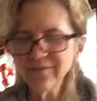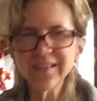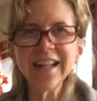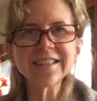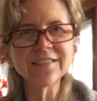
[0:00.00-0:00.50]

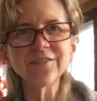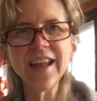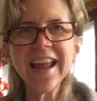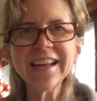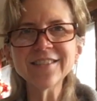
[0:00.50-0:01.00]
Lots of
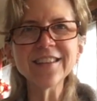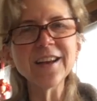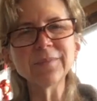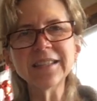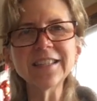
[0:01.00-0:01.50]

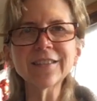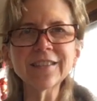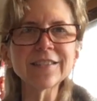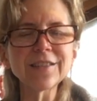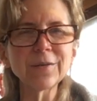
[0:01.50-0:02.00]
hands-on
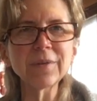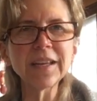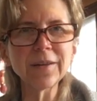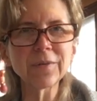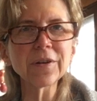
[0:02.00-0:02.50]
materials that we
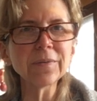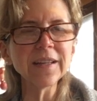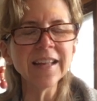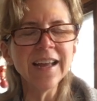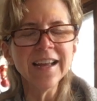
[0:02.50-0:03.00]
can work
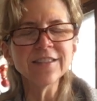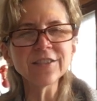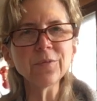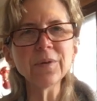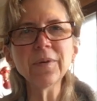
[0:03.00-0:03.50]
with. And
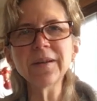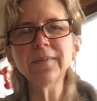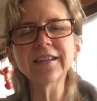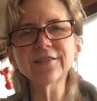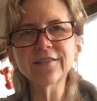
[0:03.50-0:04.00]
so we want to
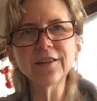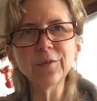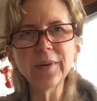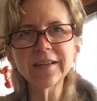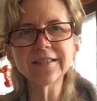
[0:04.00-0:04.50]
make sure that you
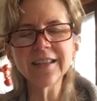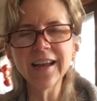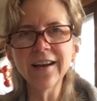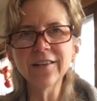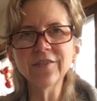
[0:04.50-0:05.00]
parents
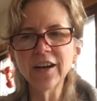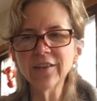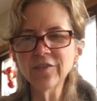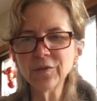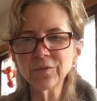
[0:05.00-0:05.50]
have
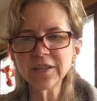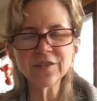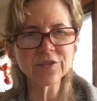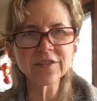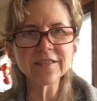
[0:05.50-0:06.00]
a few
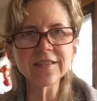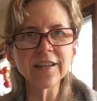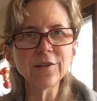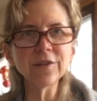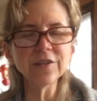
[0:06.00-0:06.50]
resources
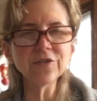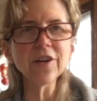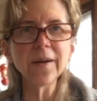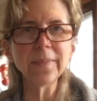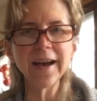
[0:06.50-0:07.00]
that you can
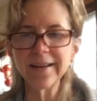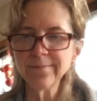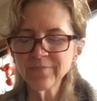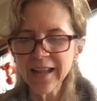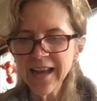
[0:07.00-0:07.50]
draw upon.
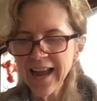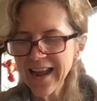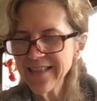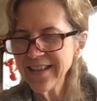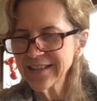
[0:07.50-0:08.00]

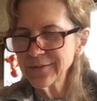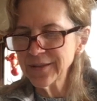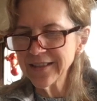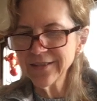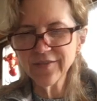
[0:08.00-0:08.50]
And that's
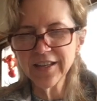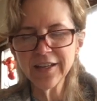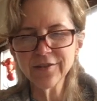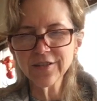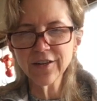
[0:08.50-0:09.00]
what these
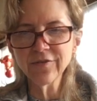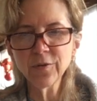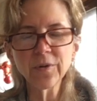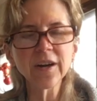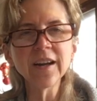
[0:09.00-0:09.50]
videos are
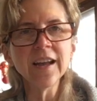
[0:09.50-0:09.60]
for.